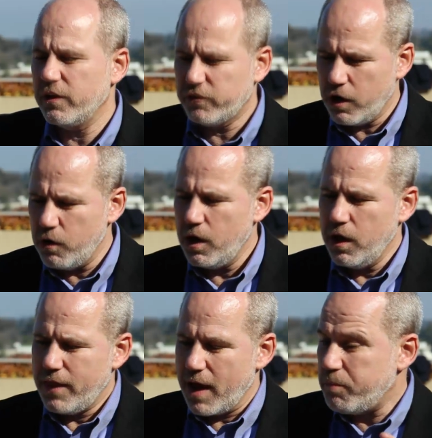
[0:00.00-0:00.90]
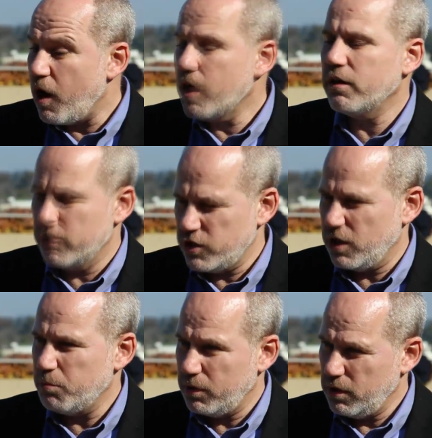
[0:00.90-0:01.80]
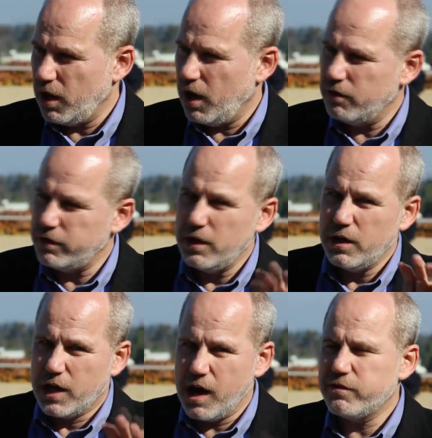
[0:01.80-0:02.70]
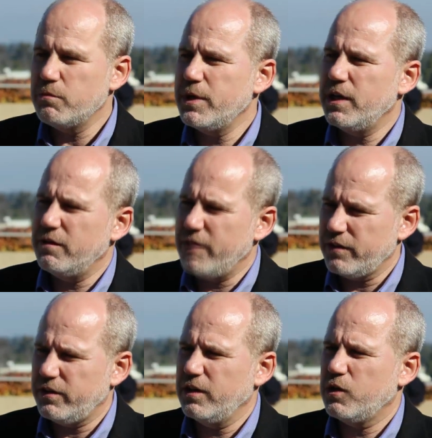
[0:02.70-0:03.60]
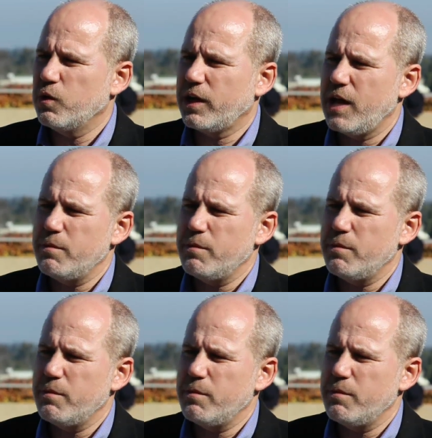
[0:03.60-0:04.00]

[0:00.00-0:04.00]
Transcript: And so that partnership of government investing in core